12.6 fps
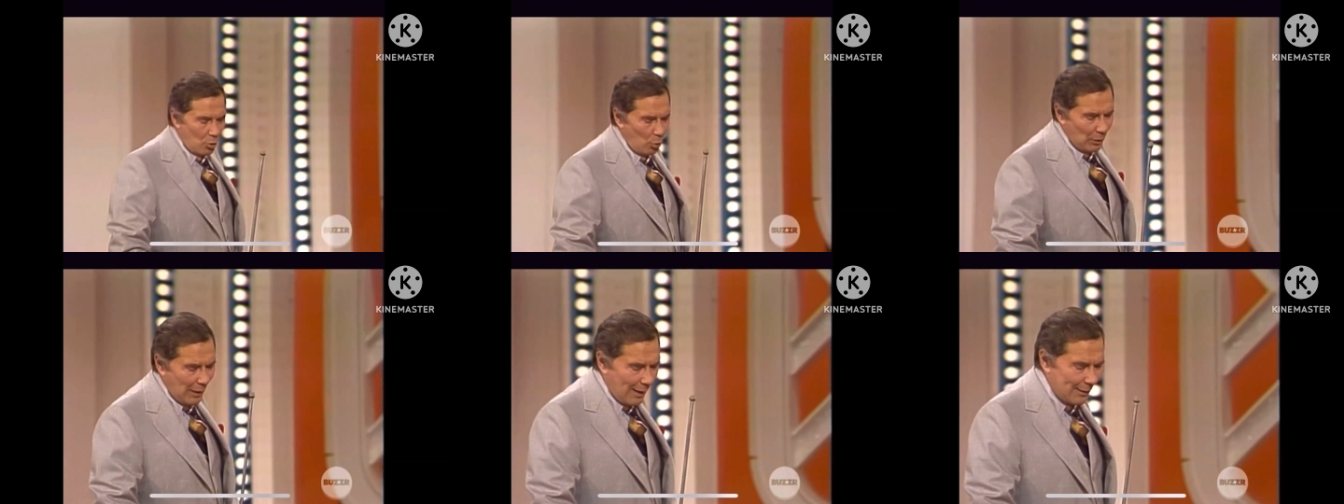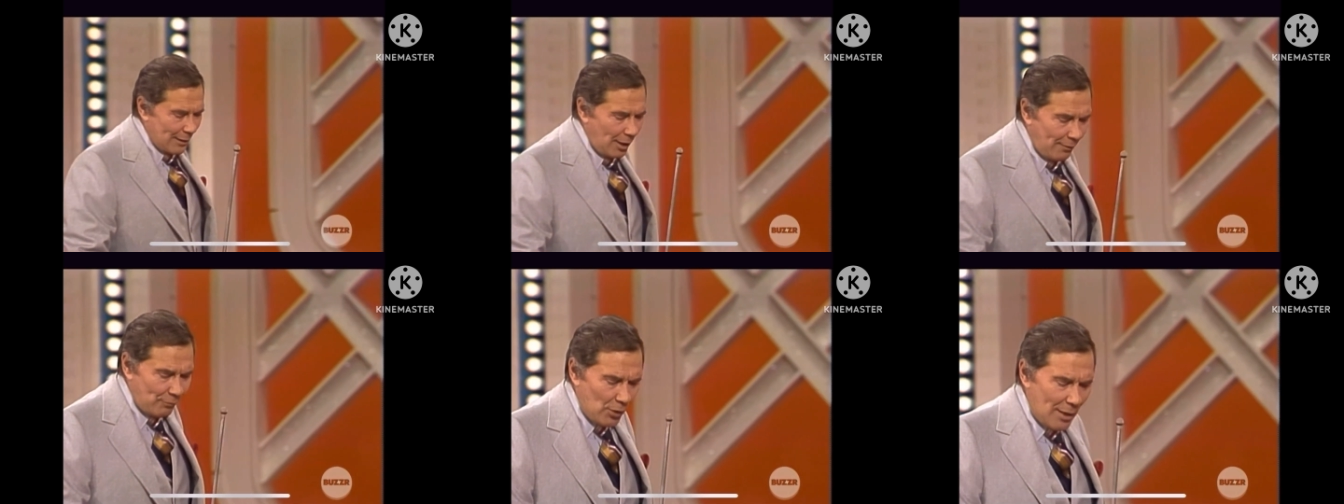Good luck.
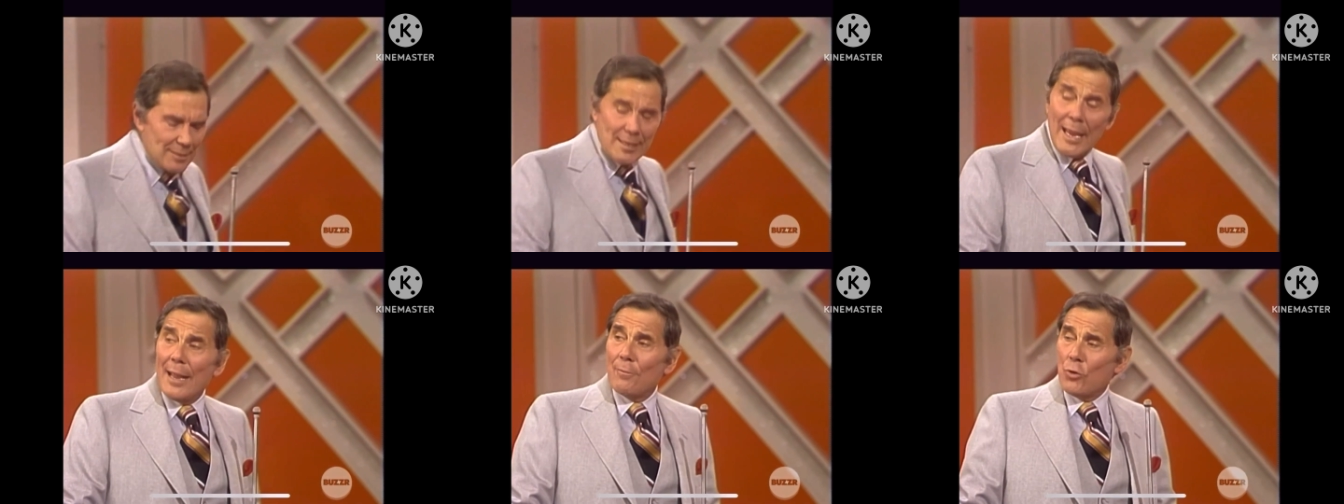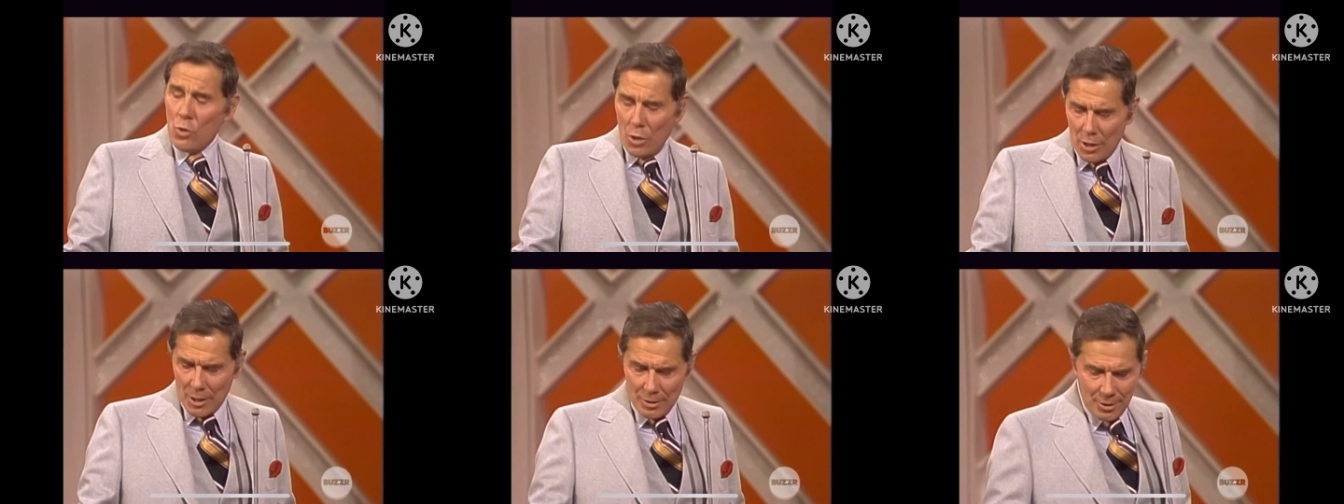Here, have you, I say, have you
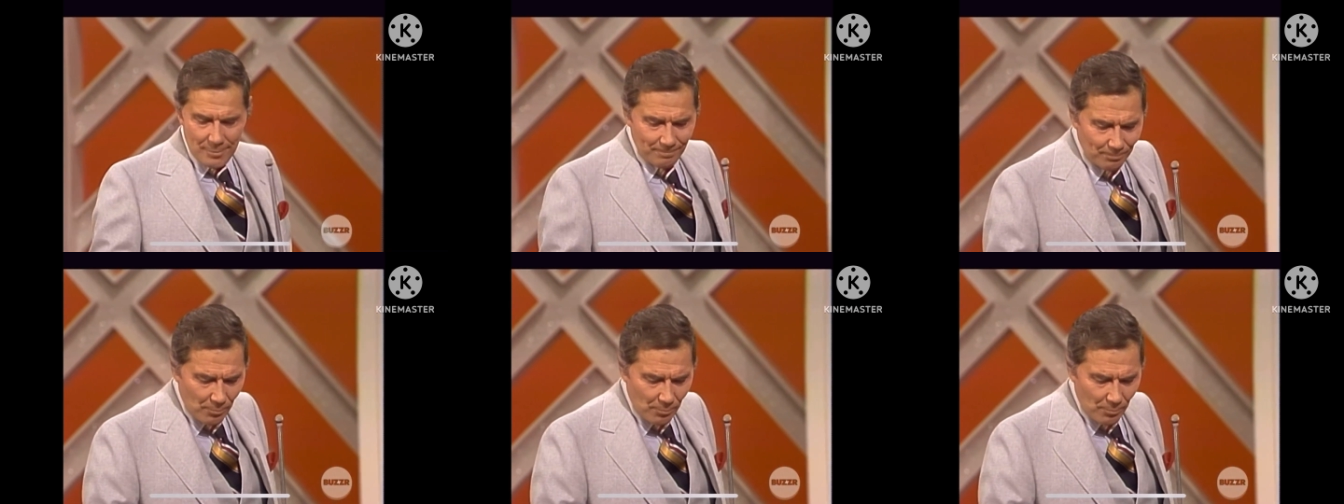heard?